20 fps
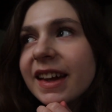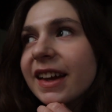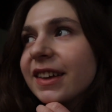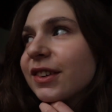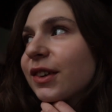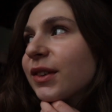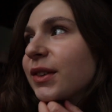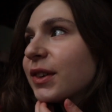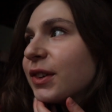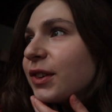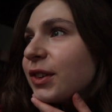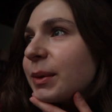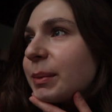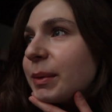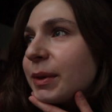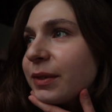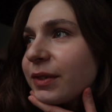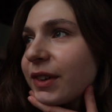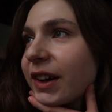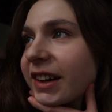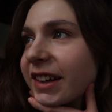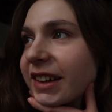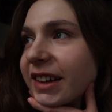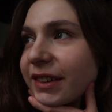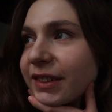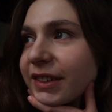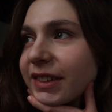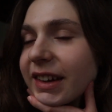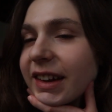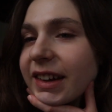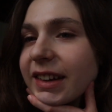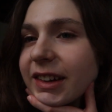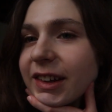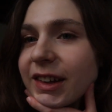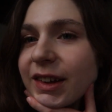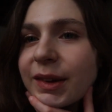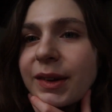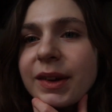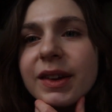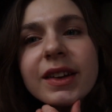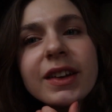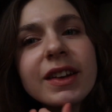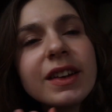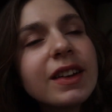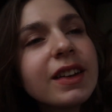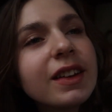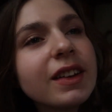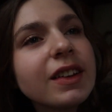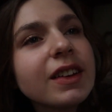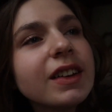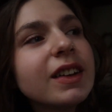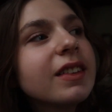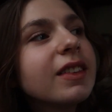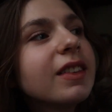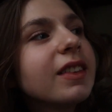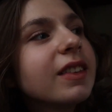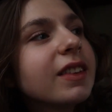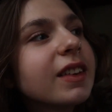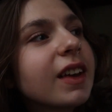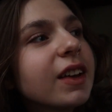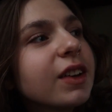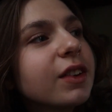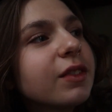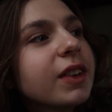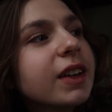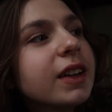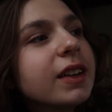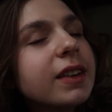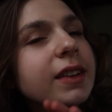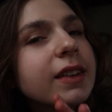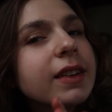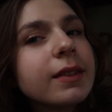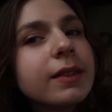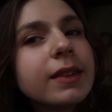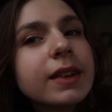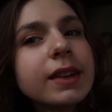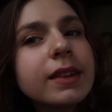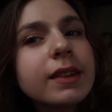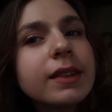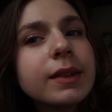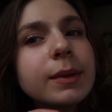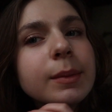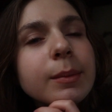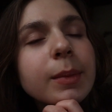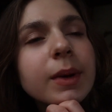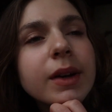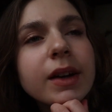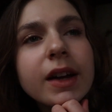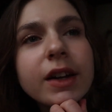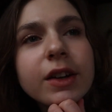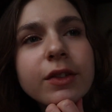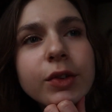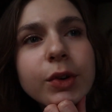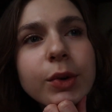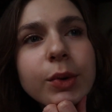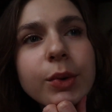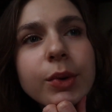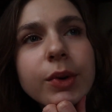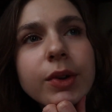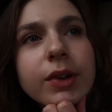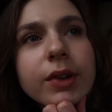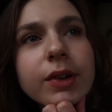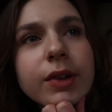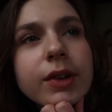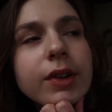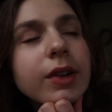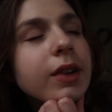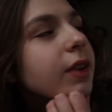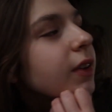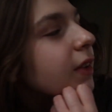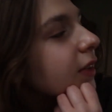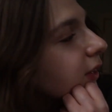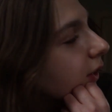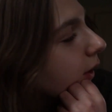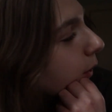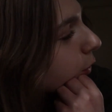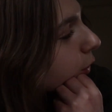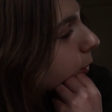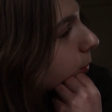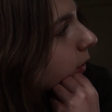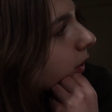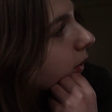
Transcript: It's also super foggy outside. It's kind of like eerie, but kind of cool. There's